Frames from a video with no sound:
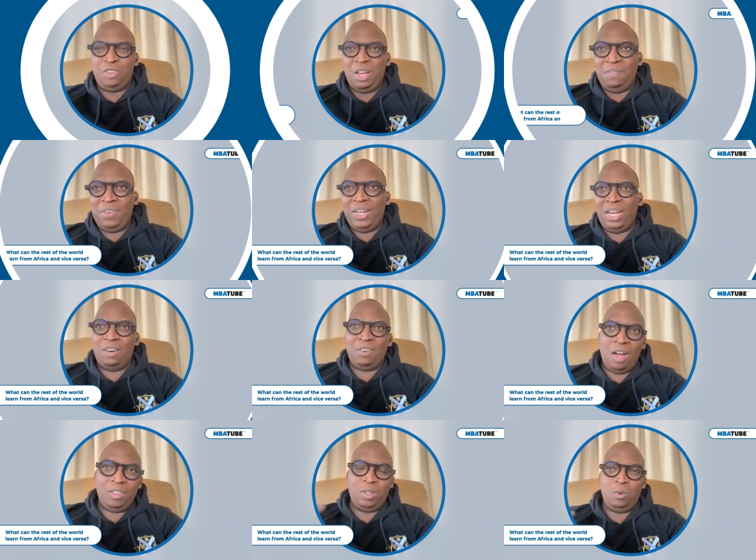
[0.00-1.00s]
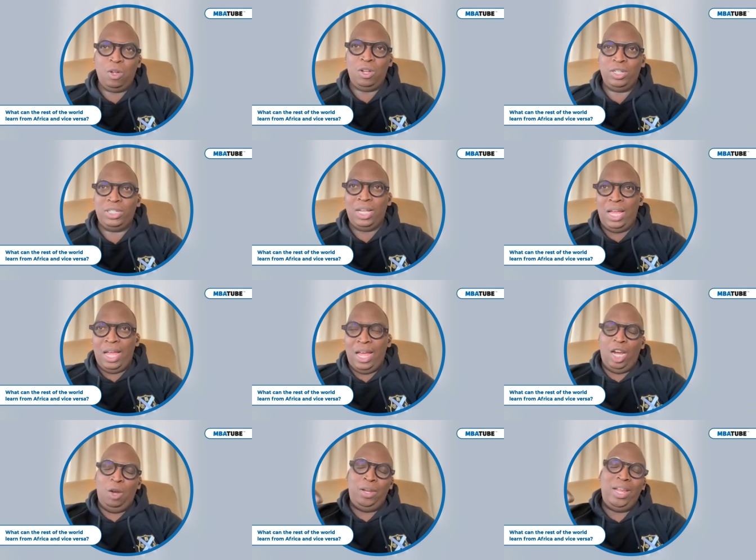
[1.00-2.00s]
Traveling around the world
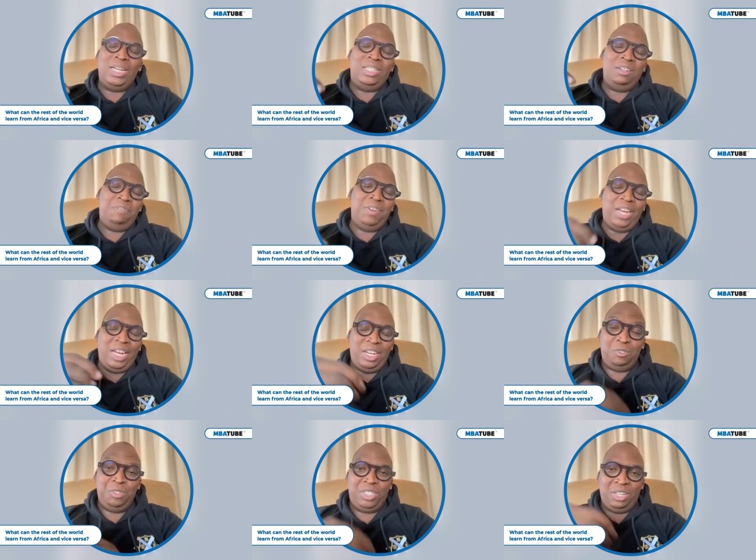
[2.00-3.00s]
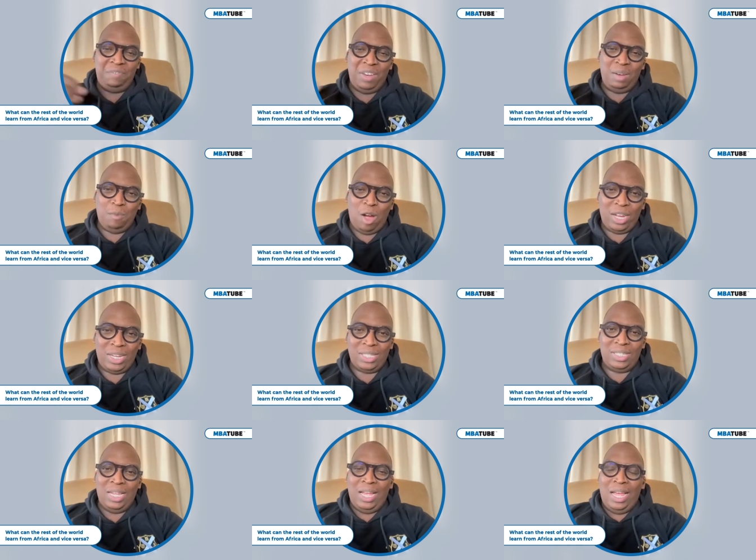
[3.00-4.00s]
and looking at different industries, different
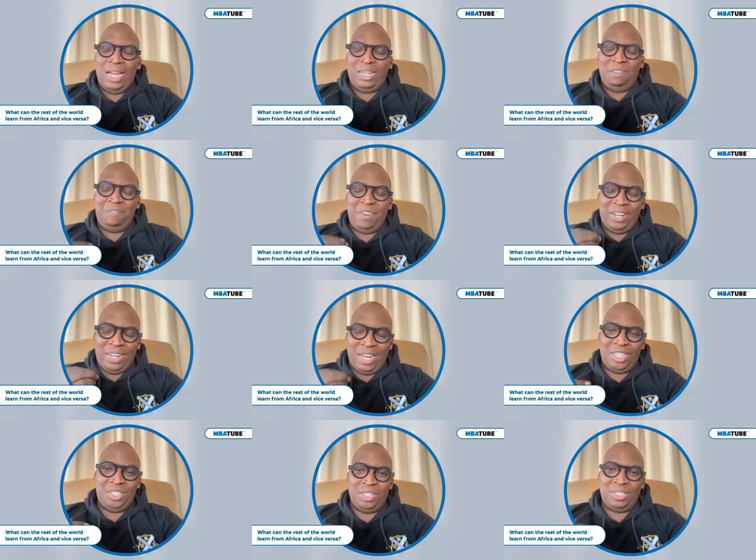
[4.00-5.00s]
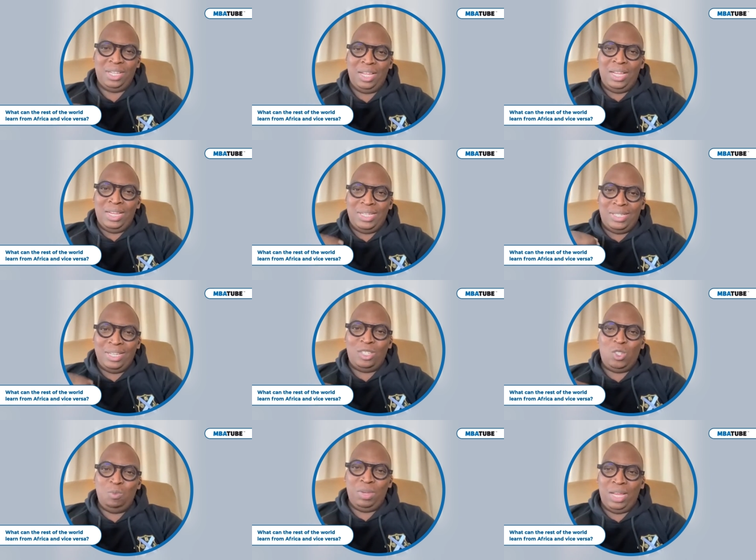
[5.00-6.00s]
markets, and different cultures,
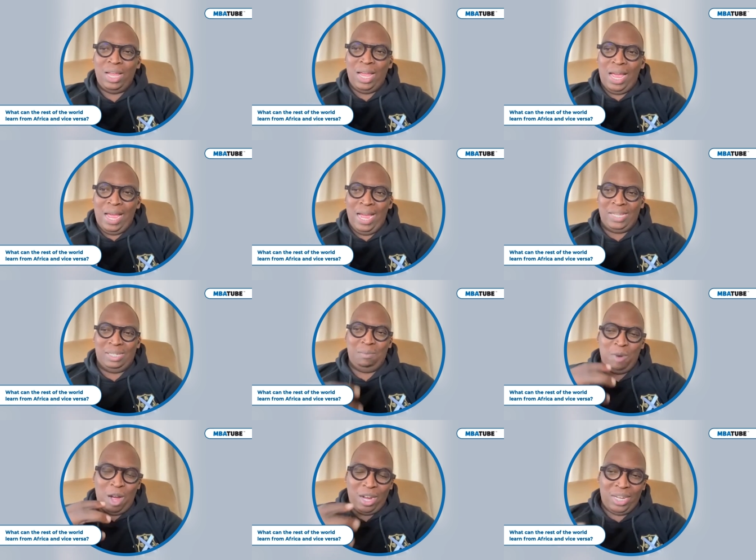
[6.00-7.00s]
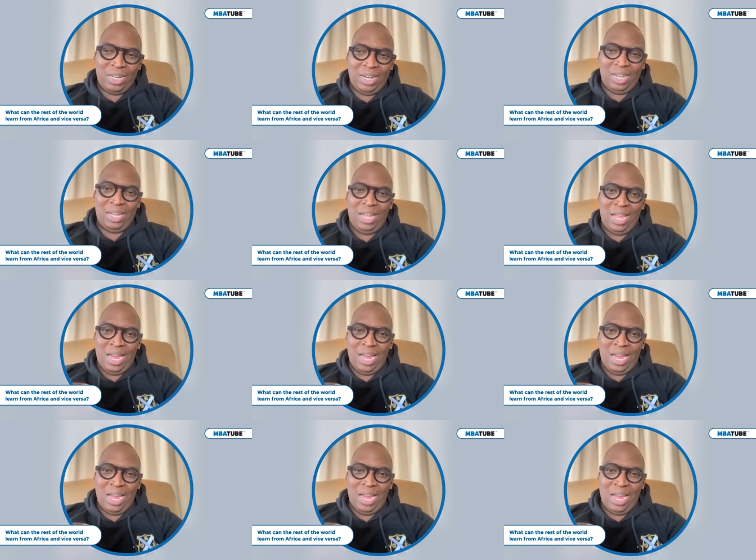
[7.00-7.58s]
says to me, as a marketer,